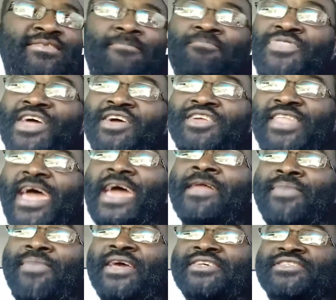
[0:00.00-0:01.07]
their
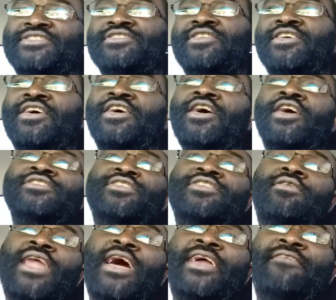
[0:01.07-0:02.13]
database, So
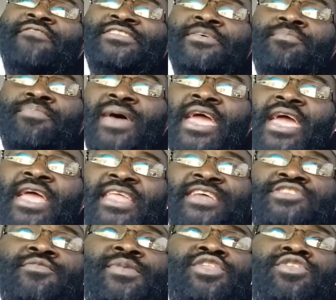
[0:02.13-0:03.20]
like if it's a bank that
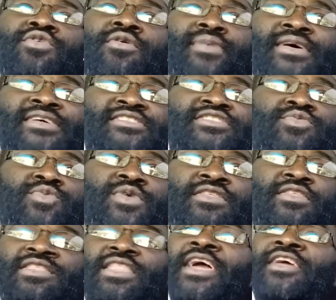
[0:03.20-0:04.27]
you've been doing business
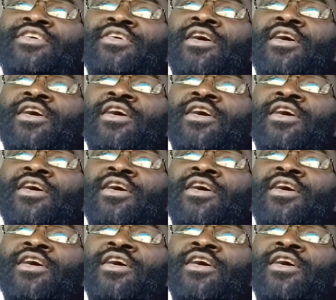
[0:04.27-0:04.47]
with, like